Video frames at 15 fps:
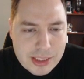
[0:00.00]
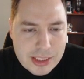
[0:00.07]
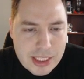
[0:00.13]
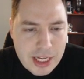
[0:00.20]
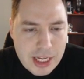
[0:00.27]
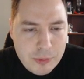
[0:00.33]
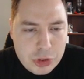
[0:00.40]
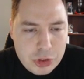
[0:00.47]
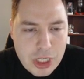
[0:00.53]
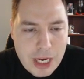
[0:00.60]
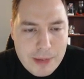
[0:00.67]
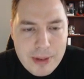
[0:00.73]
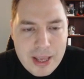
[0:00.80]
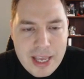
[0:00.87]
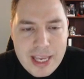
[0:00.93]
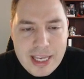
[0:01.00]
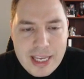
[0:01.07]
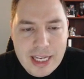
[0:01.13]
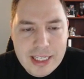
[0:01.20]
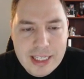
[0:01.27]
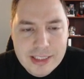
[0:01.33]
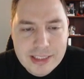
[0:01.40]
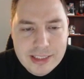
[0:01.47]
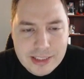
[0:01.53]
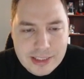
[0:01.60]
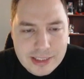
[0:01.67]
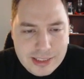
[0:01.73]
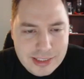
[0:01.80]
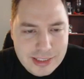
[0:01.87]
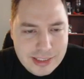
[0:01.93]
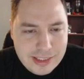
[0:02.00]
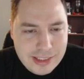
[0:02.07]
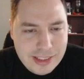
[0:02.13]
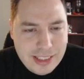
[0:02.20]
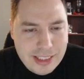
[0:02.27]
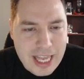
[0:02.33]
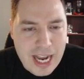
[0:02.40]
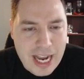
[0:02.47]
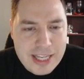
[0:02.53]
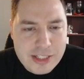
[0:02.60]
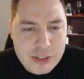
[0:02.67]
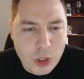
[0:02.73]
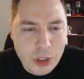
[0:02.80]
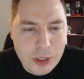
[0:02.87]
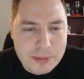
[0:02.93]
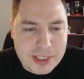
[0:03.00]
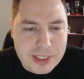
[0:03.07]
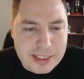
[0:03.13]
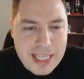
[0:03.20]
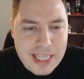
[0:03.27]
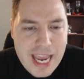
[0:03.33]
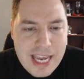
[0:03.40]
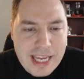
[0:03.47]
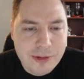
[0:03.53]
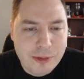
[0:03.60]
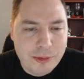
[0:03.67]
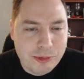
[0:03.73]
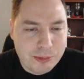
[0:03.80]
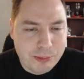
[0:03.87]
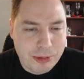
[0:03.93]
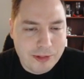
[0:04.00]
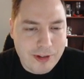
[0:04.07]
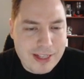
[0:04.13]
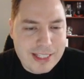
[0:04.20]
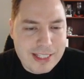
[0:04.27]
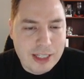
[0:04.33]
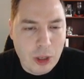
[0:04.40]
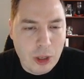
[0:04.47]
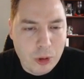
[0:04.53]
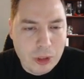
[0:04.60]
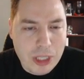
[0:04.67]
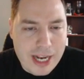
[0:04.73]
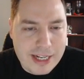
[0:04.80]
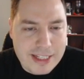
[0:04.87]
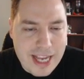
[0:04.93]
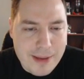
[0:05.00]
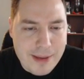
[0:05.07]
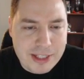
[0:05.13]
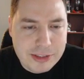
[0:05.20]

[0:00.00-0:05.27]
We'll drop an Ice Golem to tank, preventing a whole lot of damage.